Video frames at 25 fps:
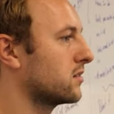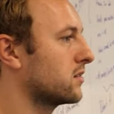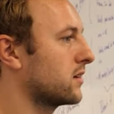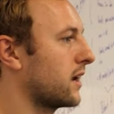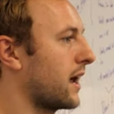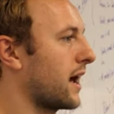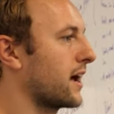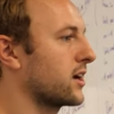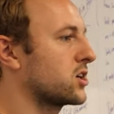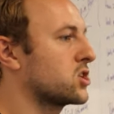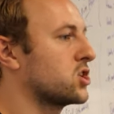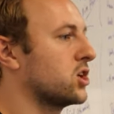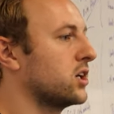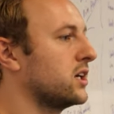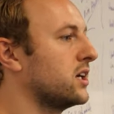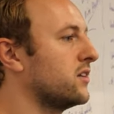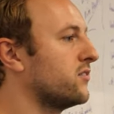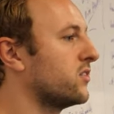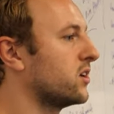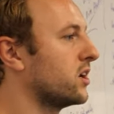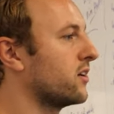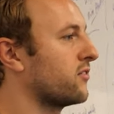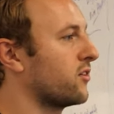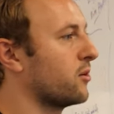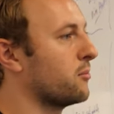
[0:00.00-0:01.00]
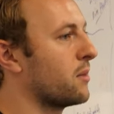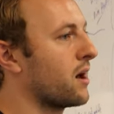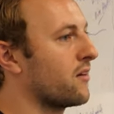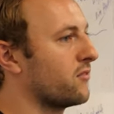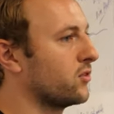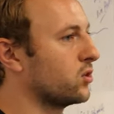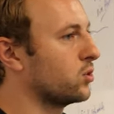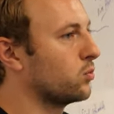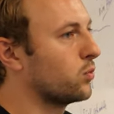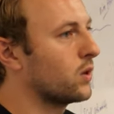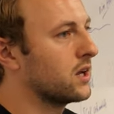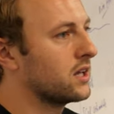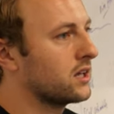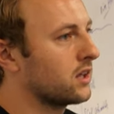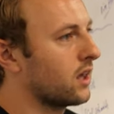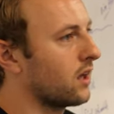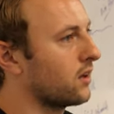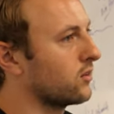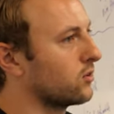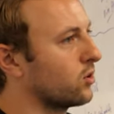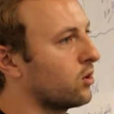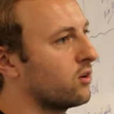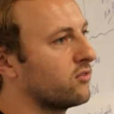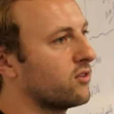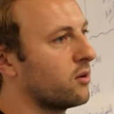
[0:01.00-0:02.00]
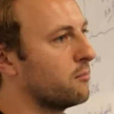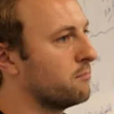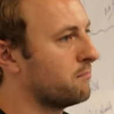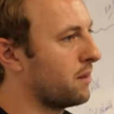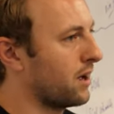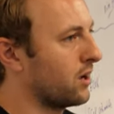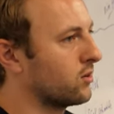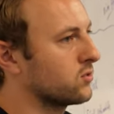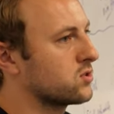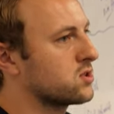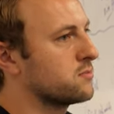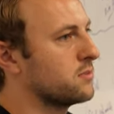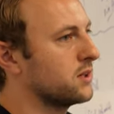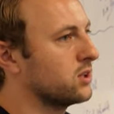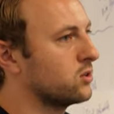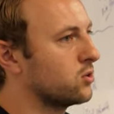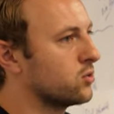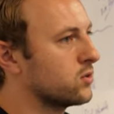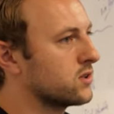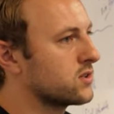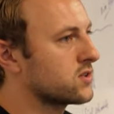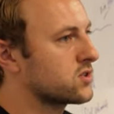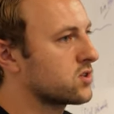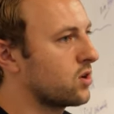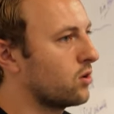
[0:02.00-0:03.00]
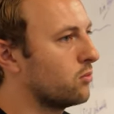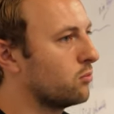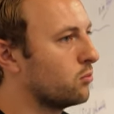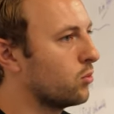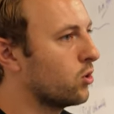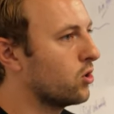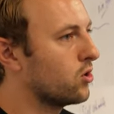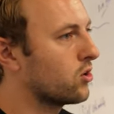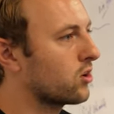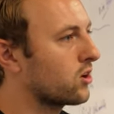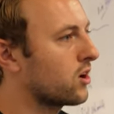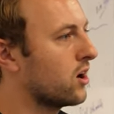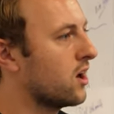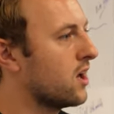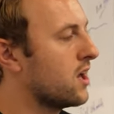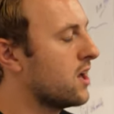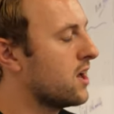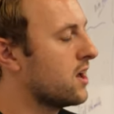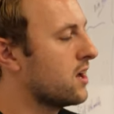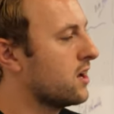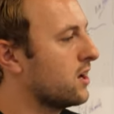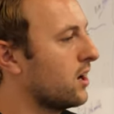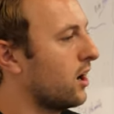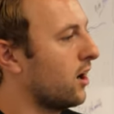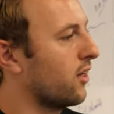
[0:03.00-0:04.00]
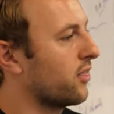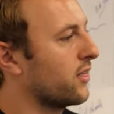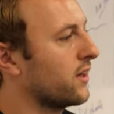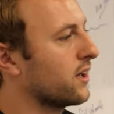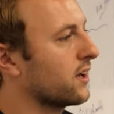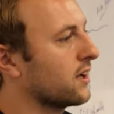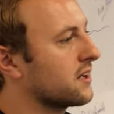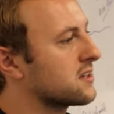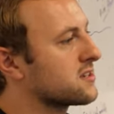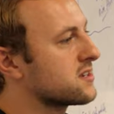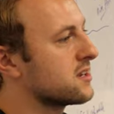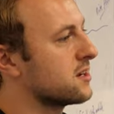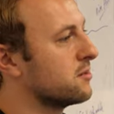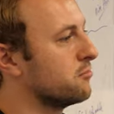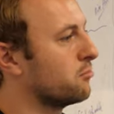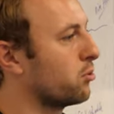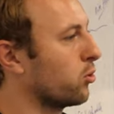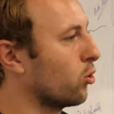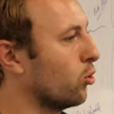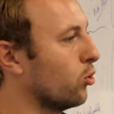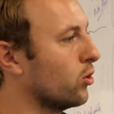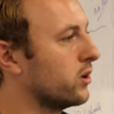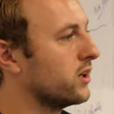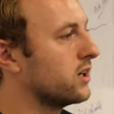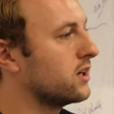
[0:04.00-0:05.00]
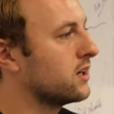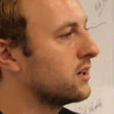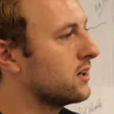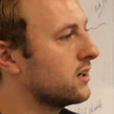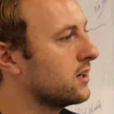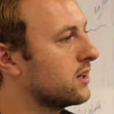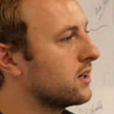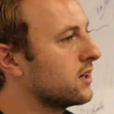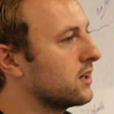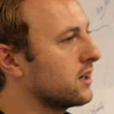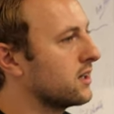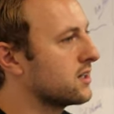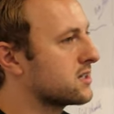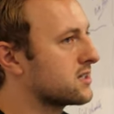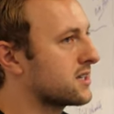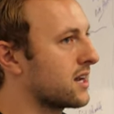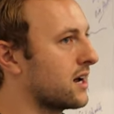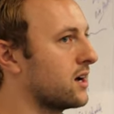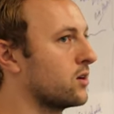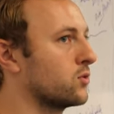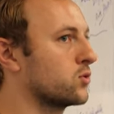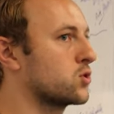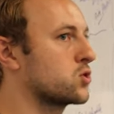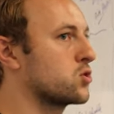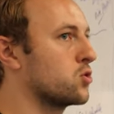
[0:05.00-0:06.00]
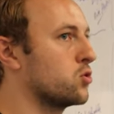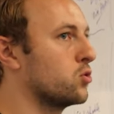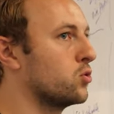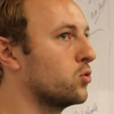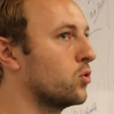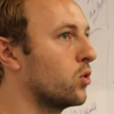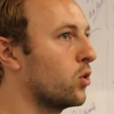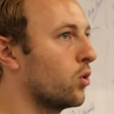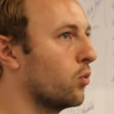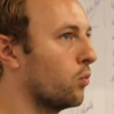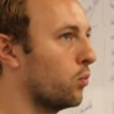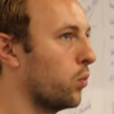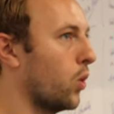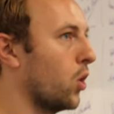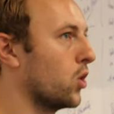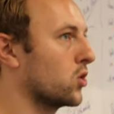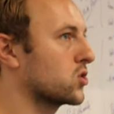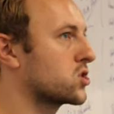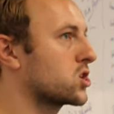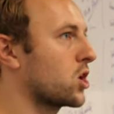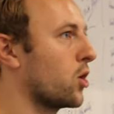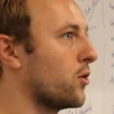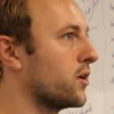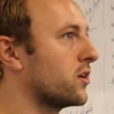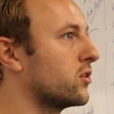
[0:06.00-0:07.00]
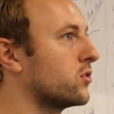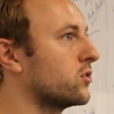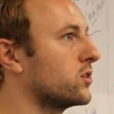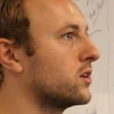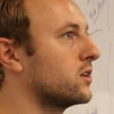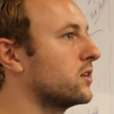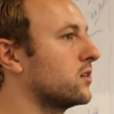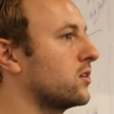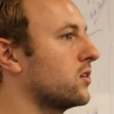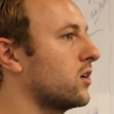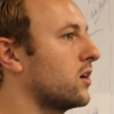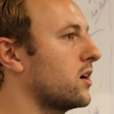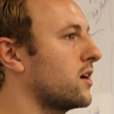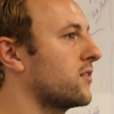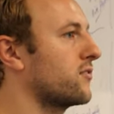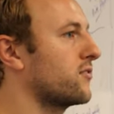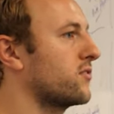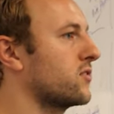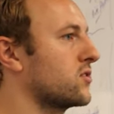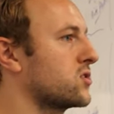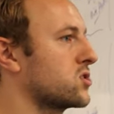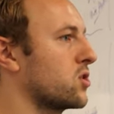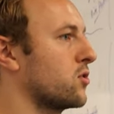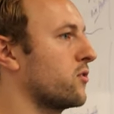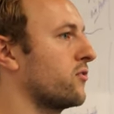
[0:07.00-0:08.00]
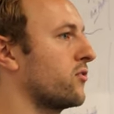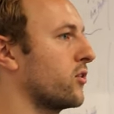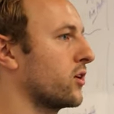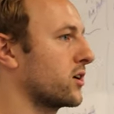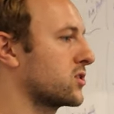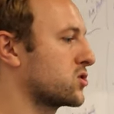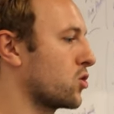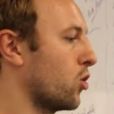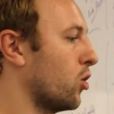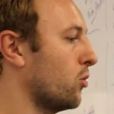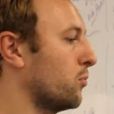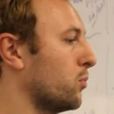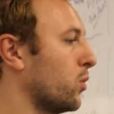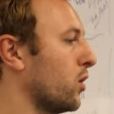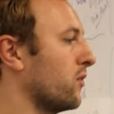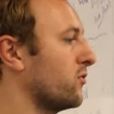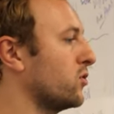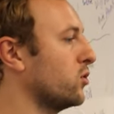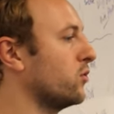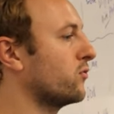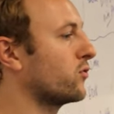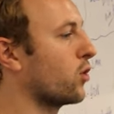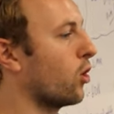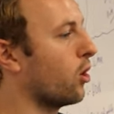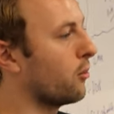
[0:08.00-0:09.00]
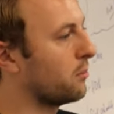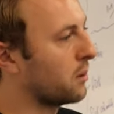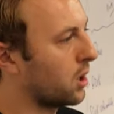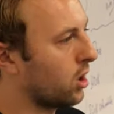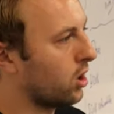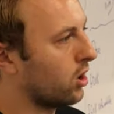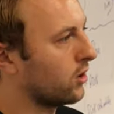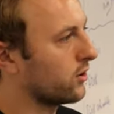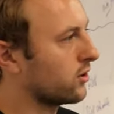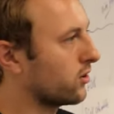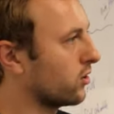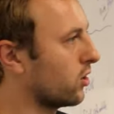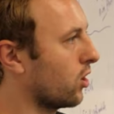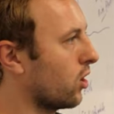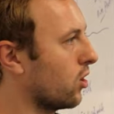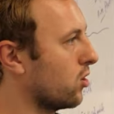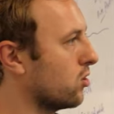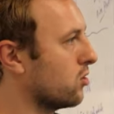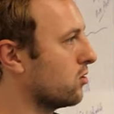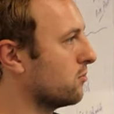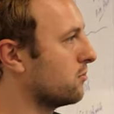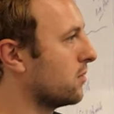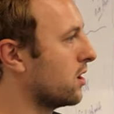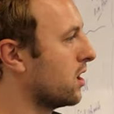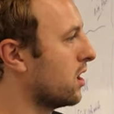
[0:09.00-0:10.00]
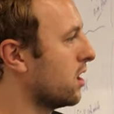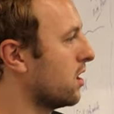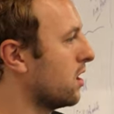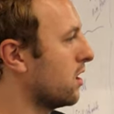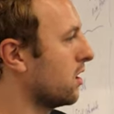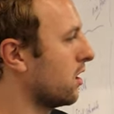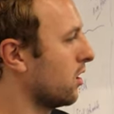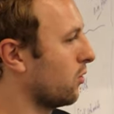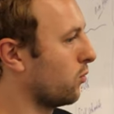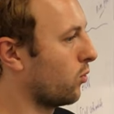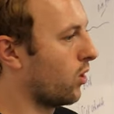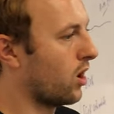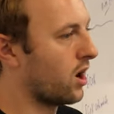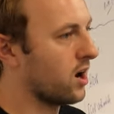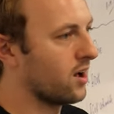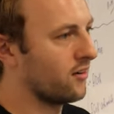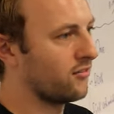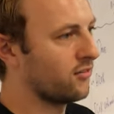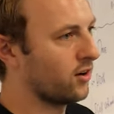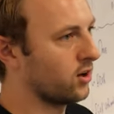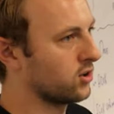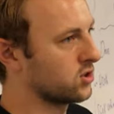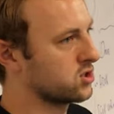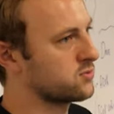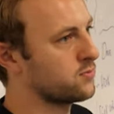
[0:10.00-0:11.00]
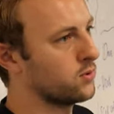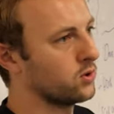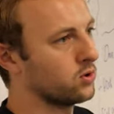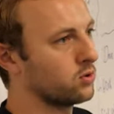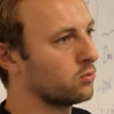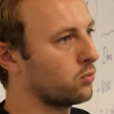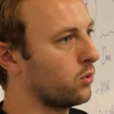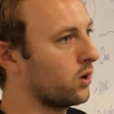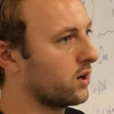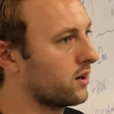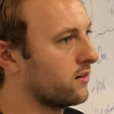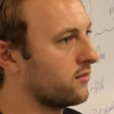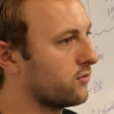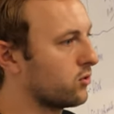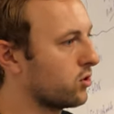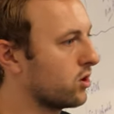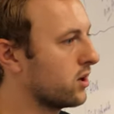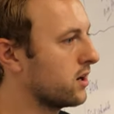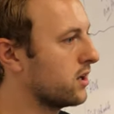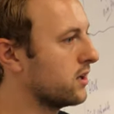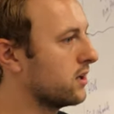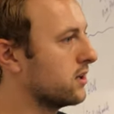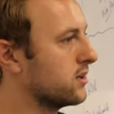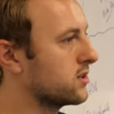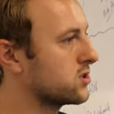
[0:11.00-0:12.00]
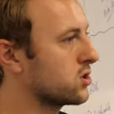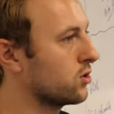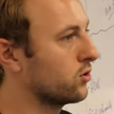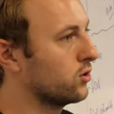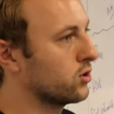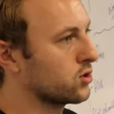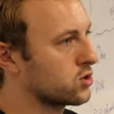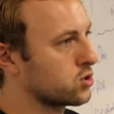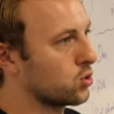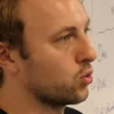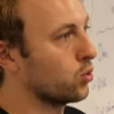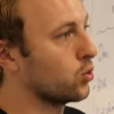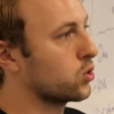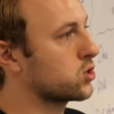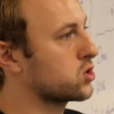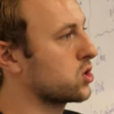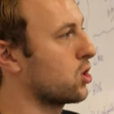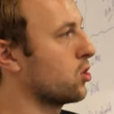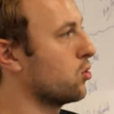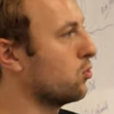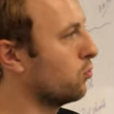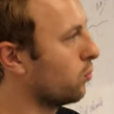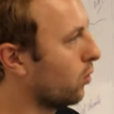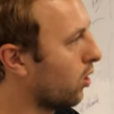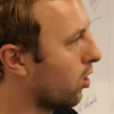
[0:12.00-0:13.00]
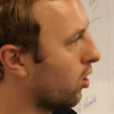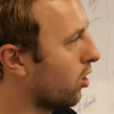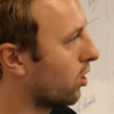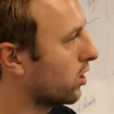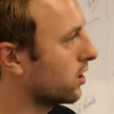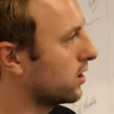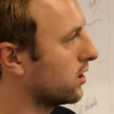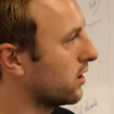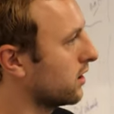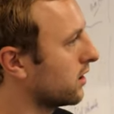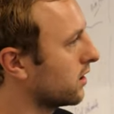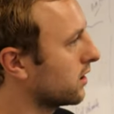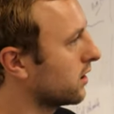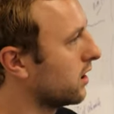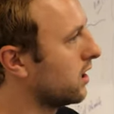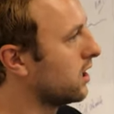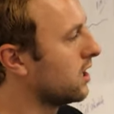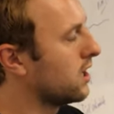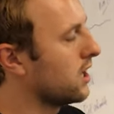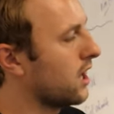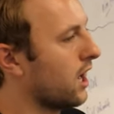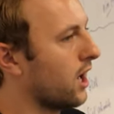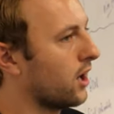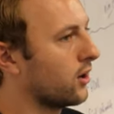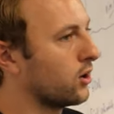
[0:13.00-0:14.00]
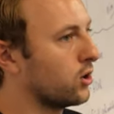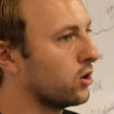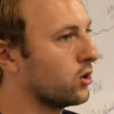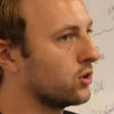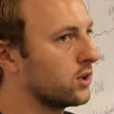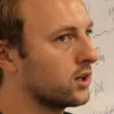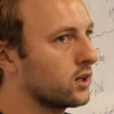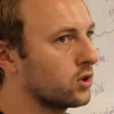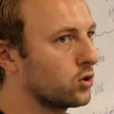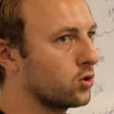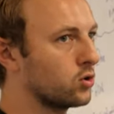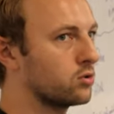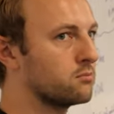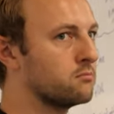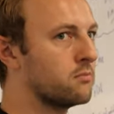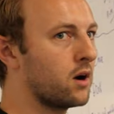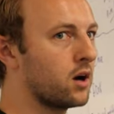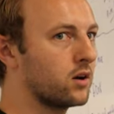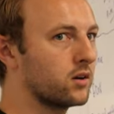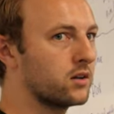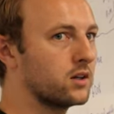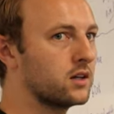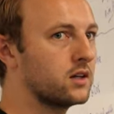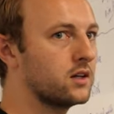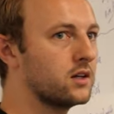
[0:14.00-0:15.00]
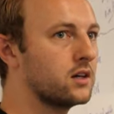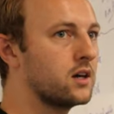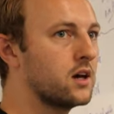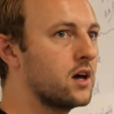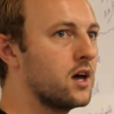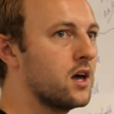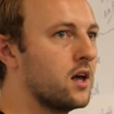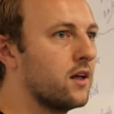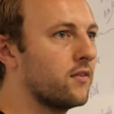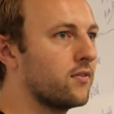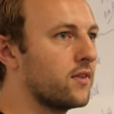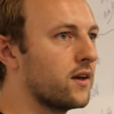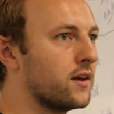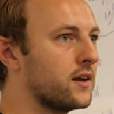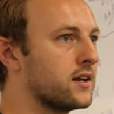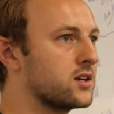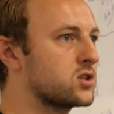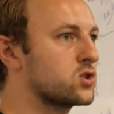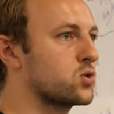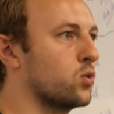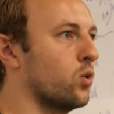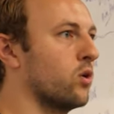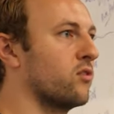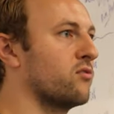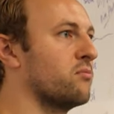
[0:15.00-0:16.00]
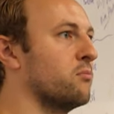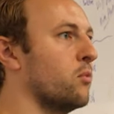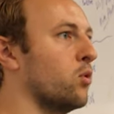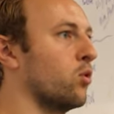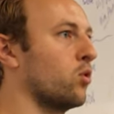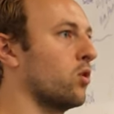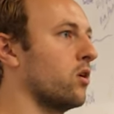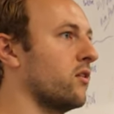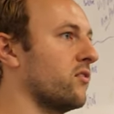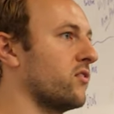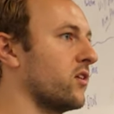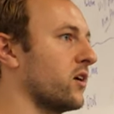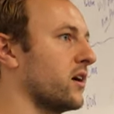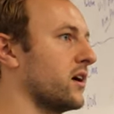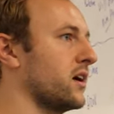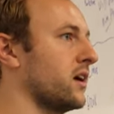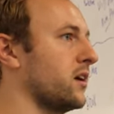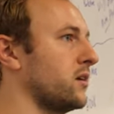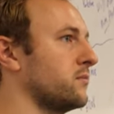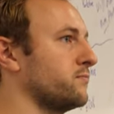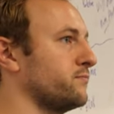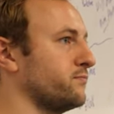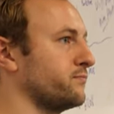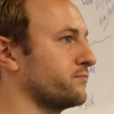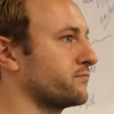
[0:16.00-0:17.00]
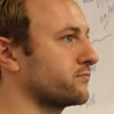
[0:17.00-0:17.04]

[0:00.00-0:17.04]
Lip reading: actually, even if I'm having the weekend off, I'm bound to be doing some work. I think as an employee, it's down to what's going on in your life. So for example, if you've got a partner at home, a wife, husband, whatever it is, that's also working and earning good money, then it's sort of more of a,